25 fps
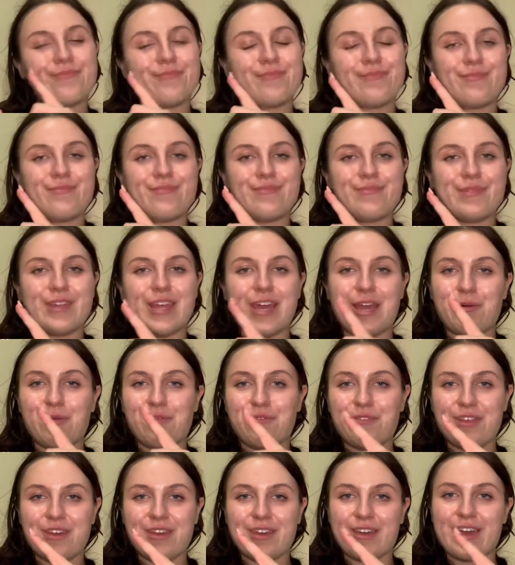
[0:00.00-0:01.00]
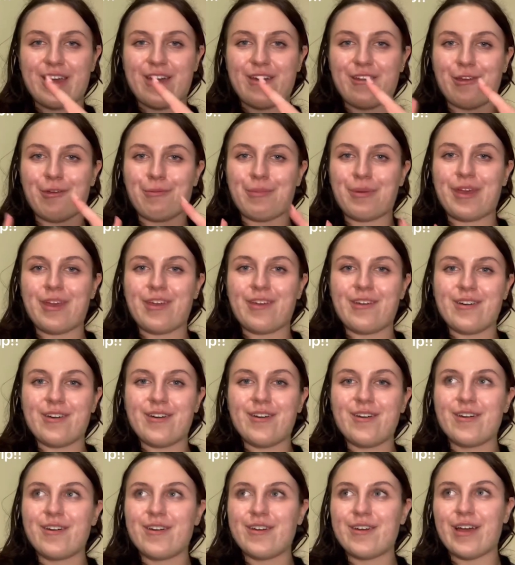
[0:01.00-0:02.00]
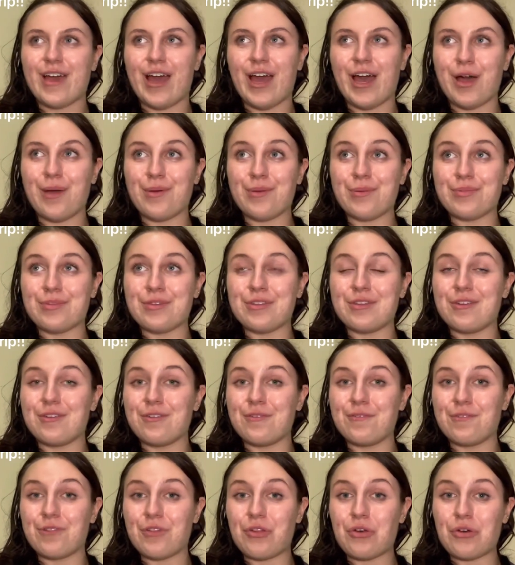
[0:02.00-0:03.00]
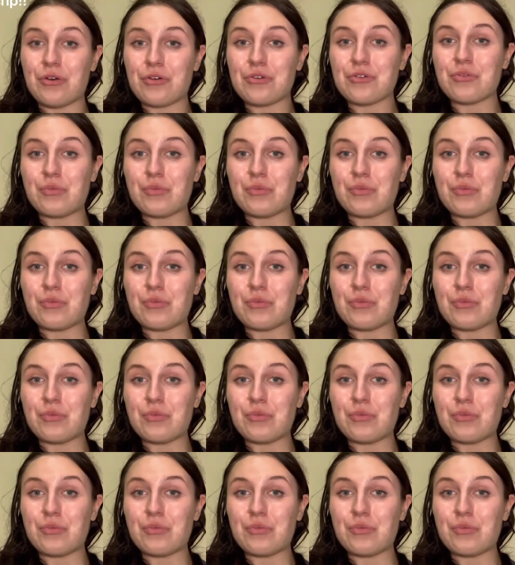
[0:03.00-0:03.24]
name of the account up here. She did a vlog